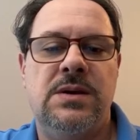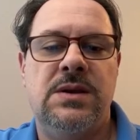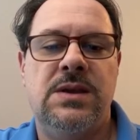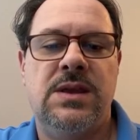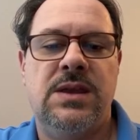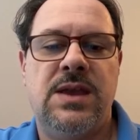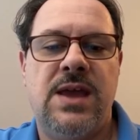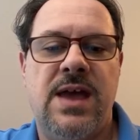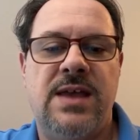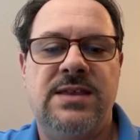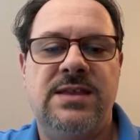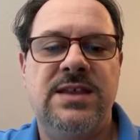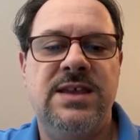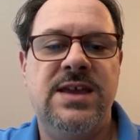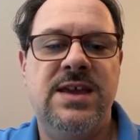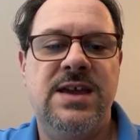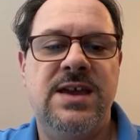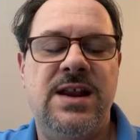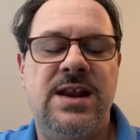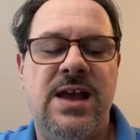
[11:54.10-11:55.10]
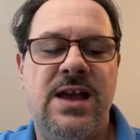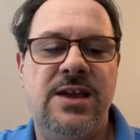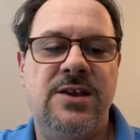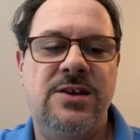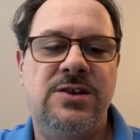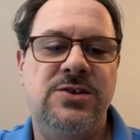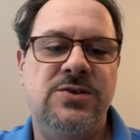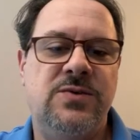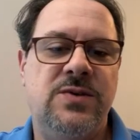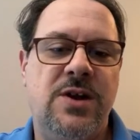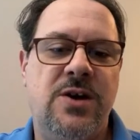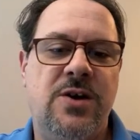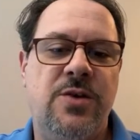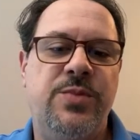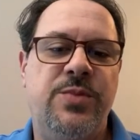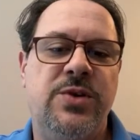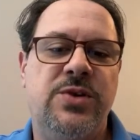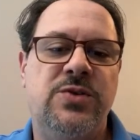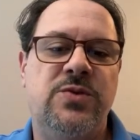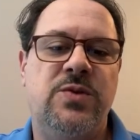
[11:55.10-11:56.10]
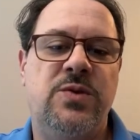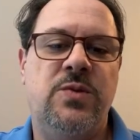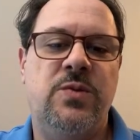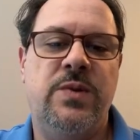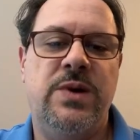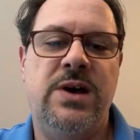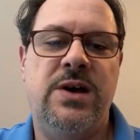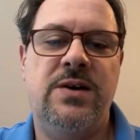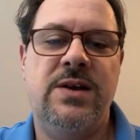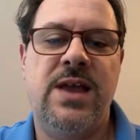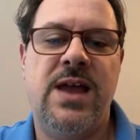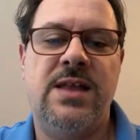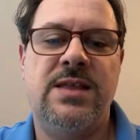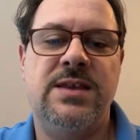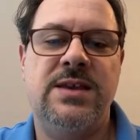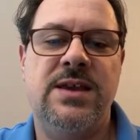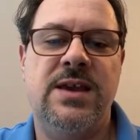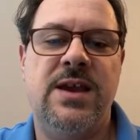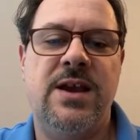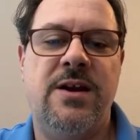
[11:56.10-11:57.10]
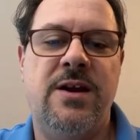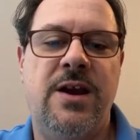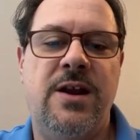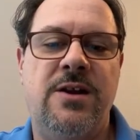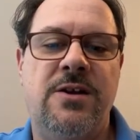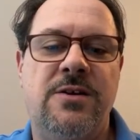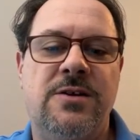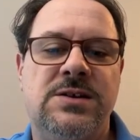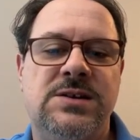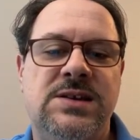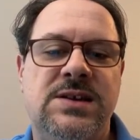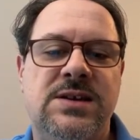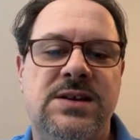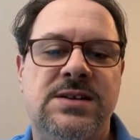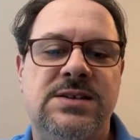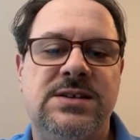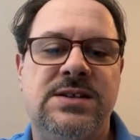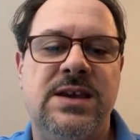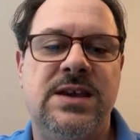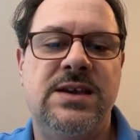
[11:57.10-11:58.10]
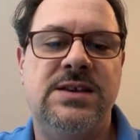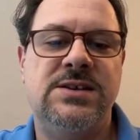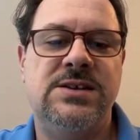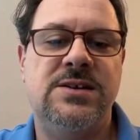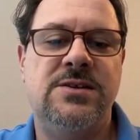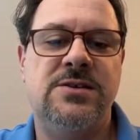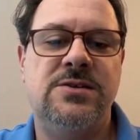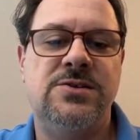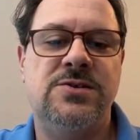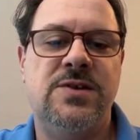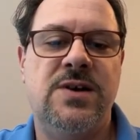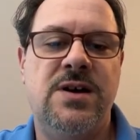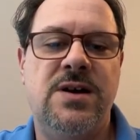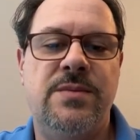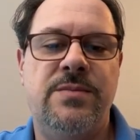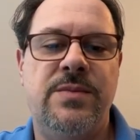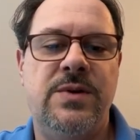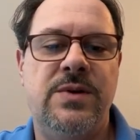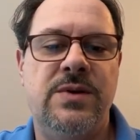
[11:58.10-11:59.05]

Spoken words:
Kathleen, how you doing? I hope you're doing well. Kathleen carrying her Tennis Lake teardrop.